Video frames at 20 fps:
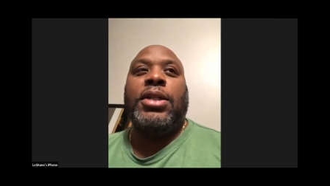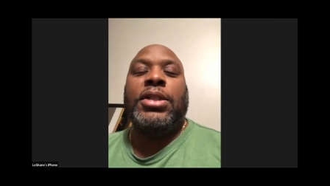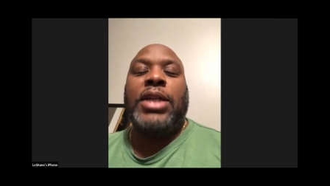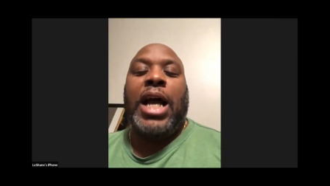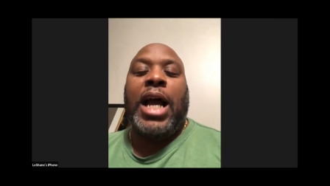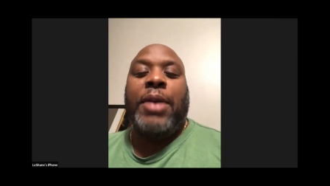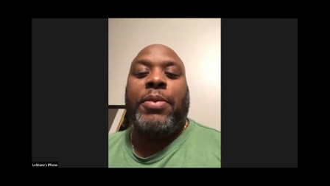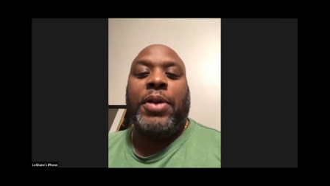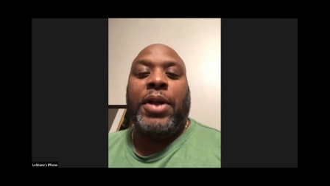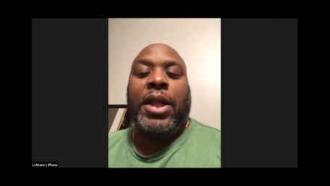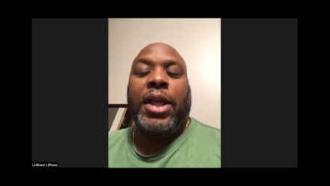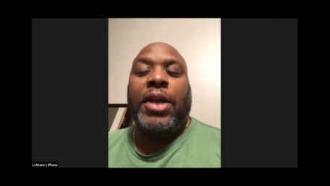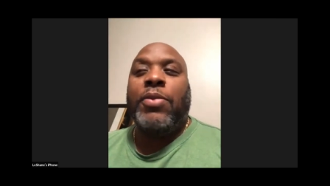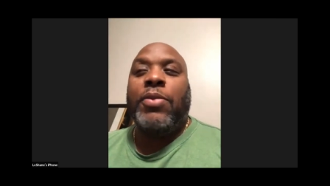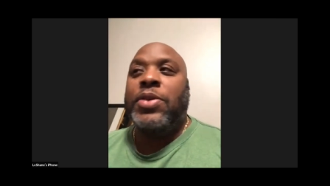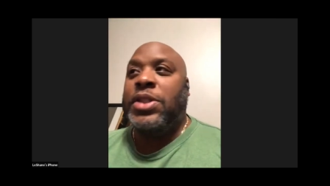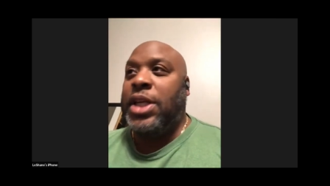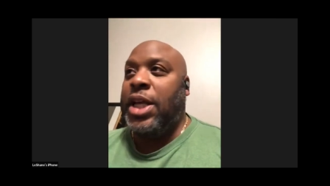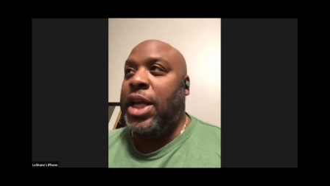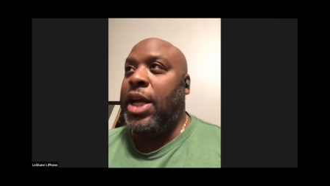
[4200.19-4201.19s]
the time that he
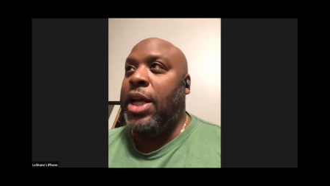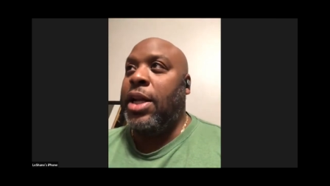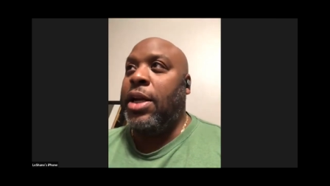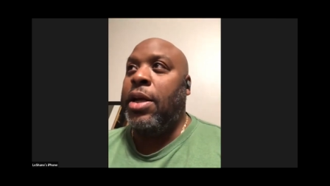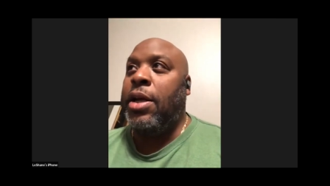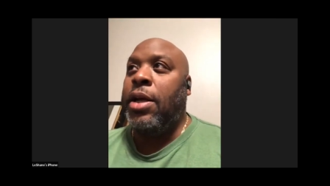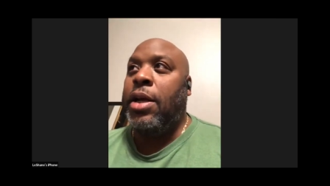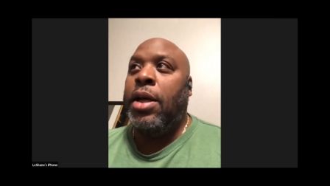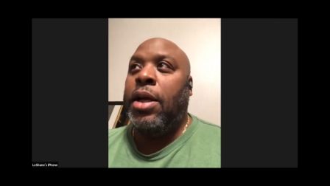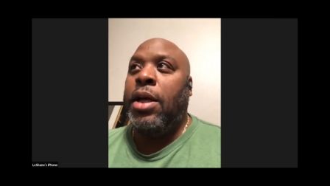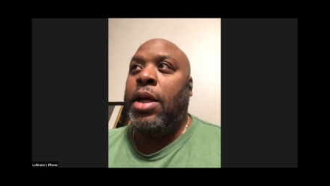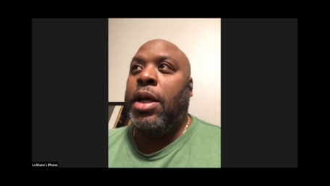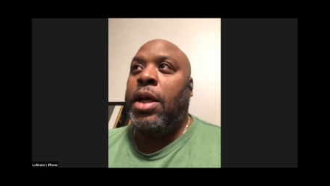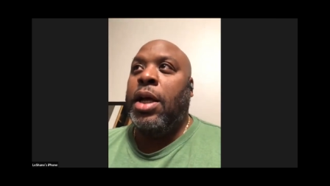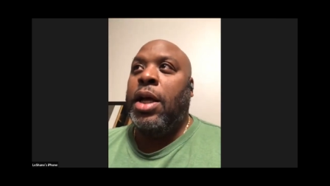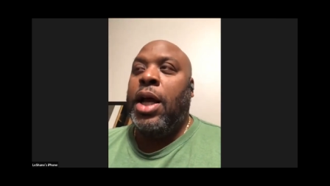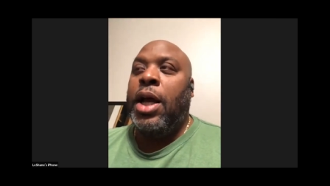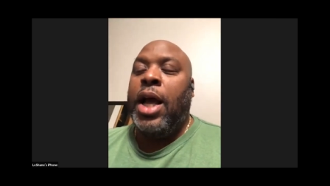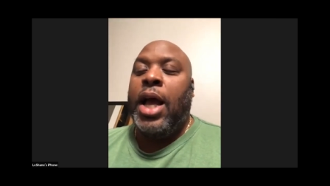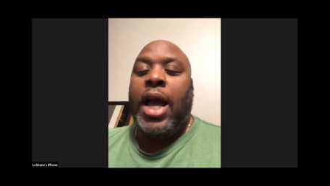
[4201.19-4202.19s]
was in.
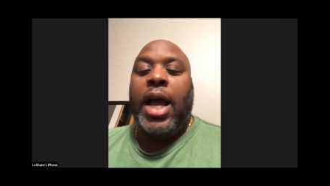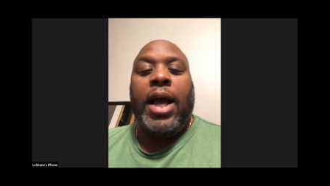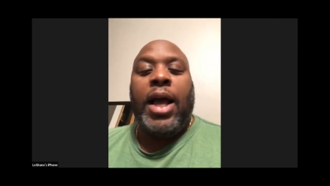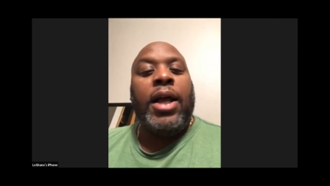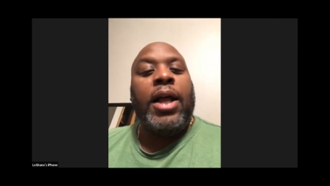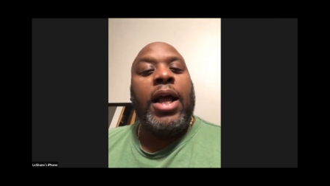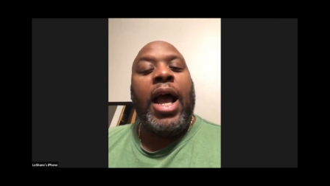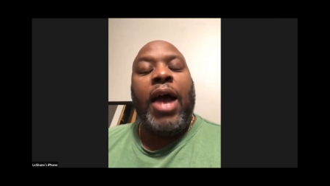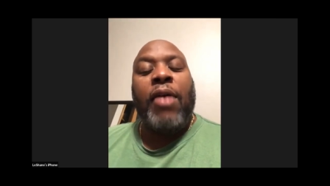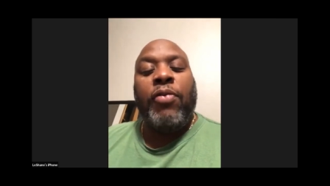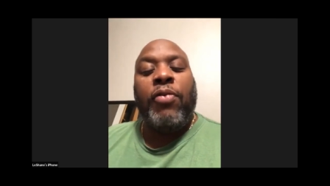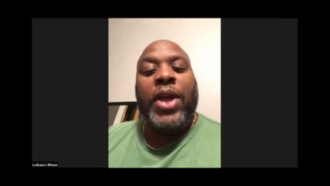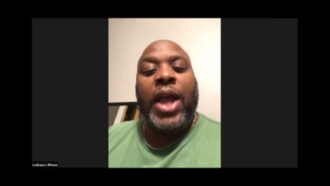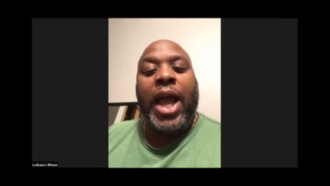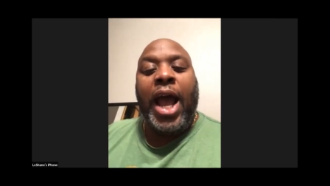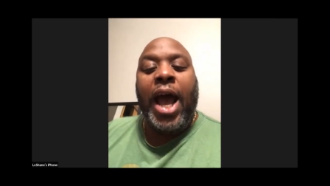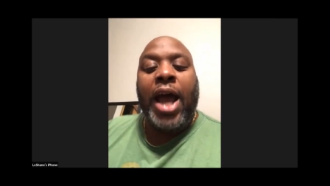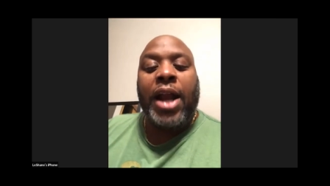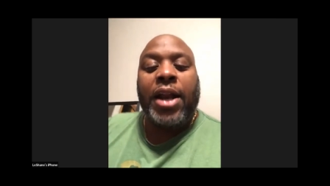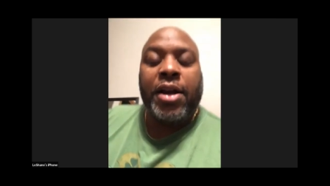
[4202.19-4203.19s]
Have
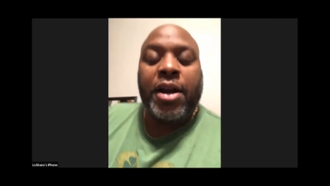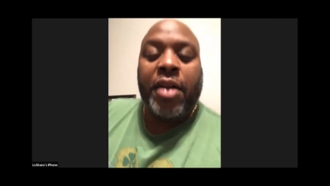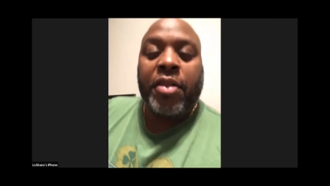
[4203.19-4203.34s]
we had